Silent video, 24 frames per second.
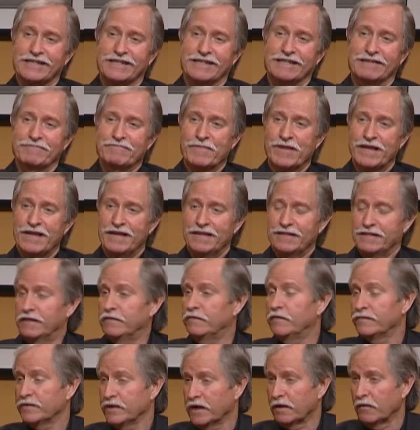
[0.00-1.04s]
And they
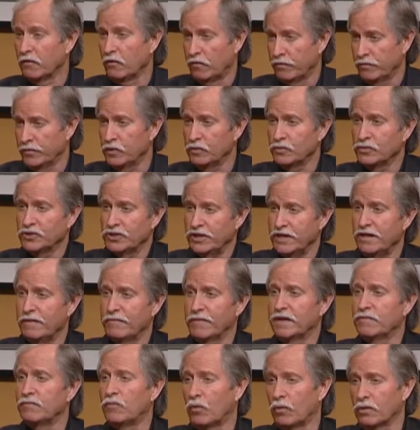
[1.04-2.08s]
even got a little museum
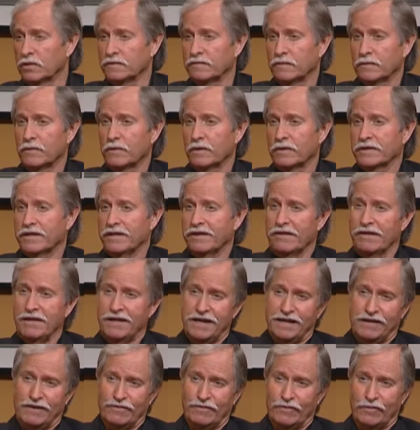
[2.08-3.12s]
in Mooresville, North
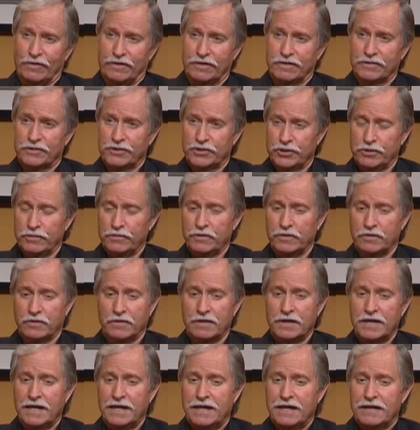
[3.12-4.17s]
Carolina, where Junior
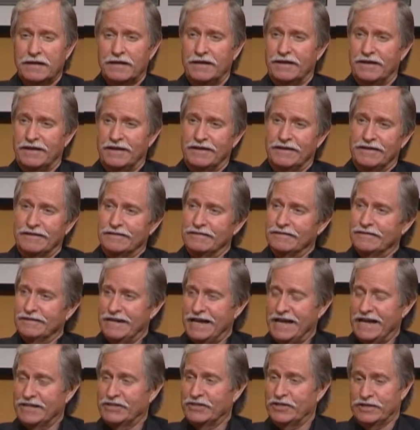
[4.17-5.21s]

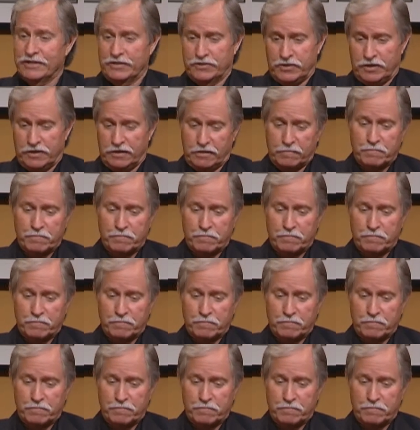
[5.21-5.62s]
has his